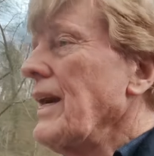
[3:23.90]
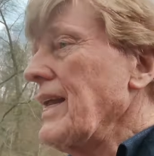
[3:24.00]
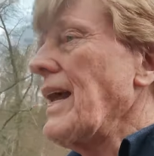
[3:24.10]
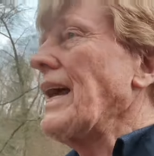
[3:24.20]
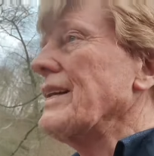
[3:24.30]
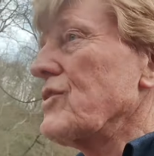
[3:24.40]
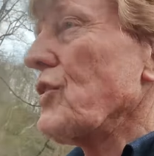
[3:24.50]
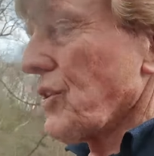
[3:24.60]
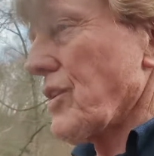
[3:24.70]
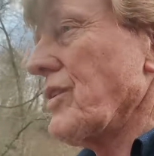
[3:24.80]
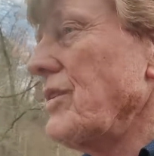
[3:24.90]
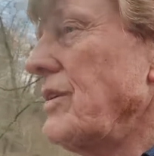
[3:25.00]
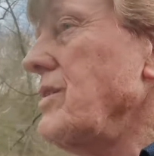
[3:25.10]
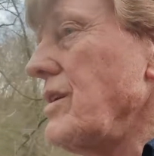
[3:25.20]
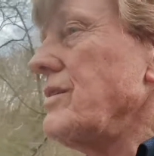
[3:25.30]
an answer
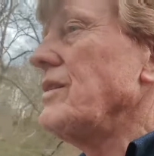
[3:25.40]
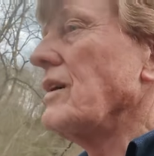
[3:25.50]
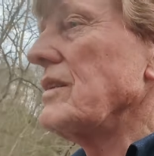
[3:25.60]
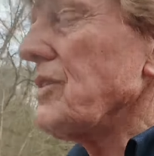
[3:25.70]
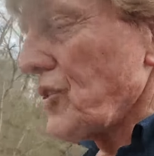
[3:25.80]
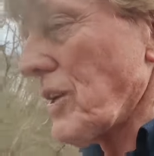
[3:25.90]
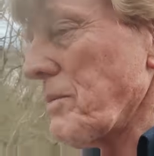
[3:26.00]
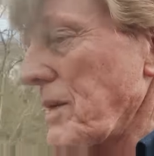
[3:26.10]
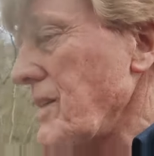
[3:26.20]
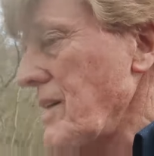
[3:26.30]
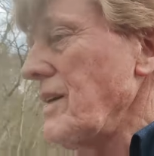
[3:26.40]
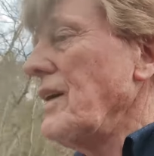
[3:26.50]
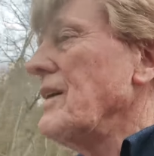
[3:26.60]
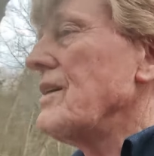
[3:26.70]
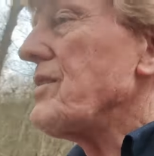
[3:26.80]
a legitimate,
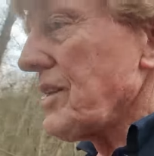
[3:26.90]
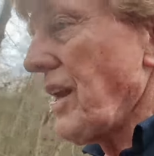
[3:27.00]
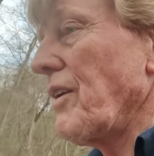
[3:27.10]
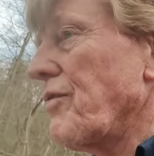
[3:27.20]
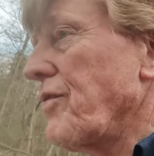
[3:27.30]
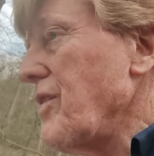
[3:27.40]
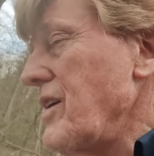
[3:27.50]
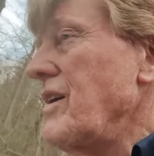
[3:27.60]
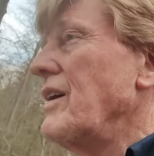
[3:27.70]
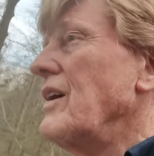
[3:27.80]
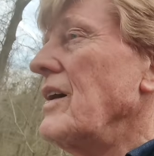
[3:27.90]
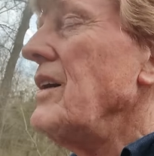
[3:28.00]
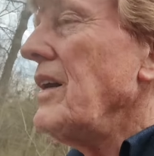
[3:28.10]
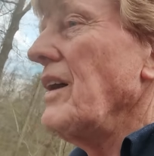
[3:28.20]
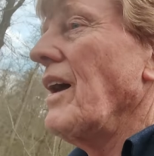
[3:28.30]
safe,
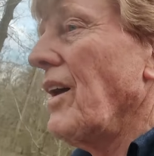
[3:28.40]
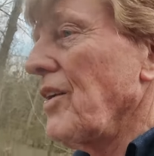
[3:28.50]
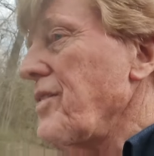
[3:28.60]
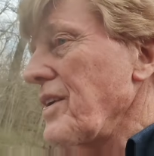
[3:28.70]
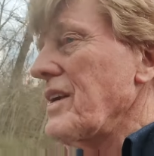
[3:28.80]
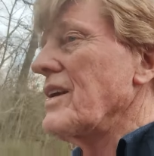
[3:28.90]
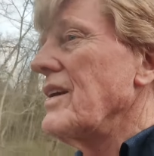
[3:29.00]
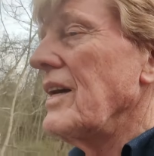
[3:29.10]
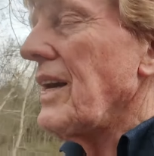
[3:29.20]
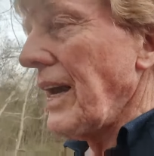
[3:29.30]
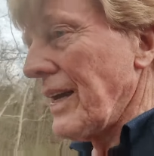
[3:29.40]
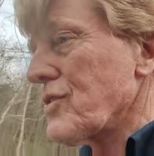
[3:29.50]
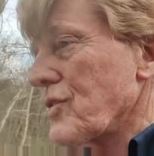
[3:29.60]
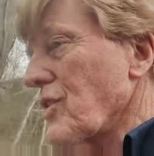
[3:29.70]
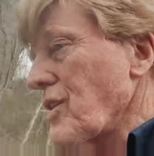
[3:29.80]
healthy
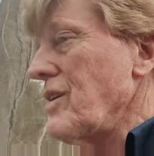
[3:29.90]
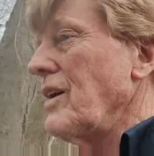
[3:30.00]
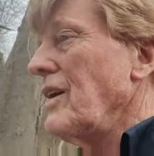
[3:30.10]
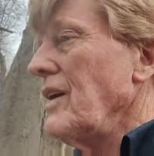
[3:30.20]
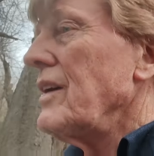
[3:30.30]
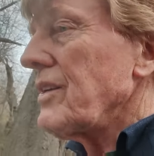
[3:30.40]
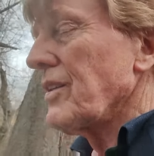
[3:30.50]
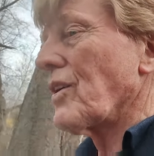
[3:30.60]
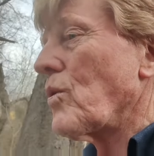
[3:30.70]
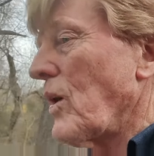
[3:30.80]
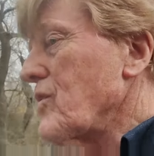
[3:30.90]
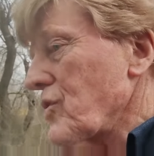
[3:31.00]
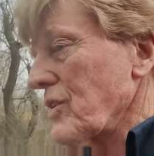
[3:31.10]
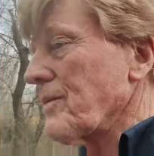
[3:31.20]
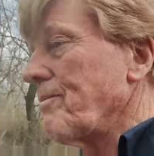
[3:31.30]
answer to the
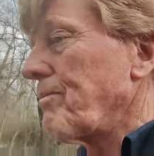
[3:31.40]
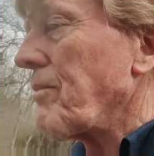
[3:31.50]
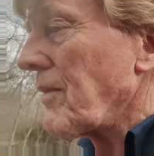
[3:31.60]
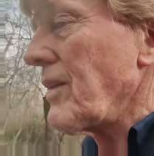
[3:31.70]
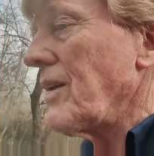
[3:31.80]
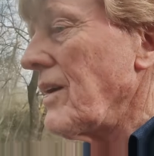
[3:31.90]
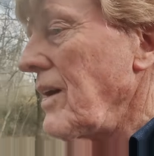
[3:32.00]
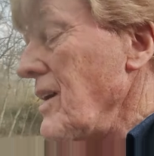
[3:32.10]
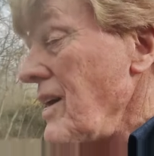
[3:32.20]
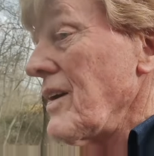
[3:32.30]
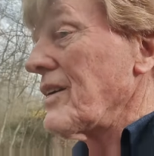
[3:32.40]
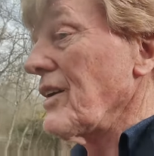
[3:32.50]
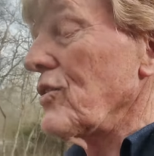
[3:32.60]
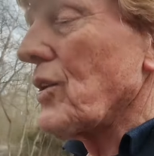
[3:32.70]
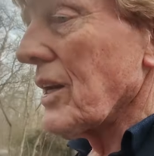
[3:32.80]
question
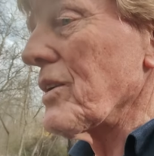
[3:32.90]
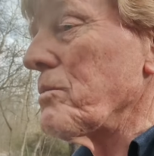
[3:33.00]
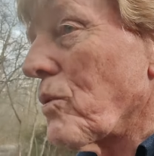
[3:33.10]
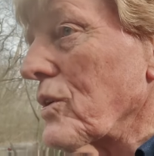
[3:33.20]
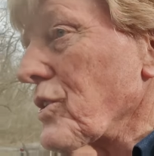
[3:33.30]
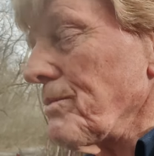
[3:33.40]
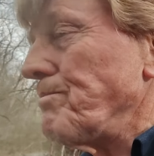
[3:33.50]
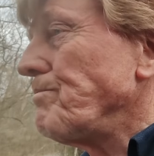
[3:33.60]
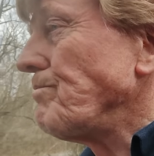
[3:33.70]
can you get an abortion?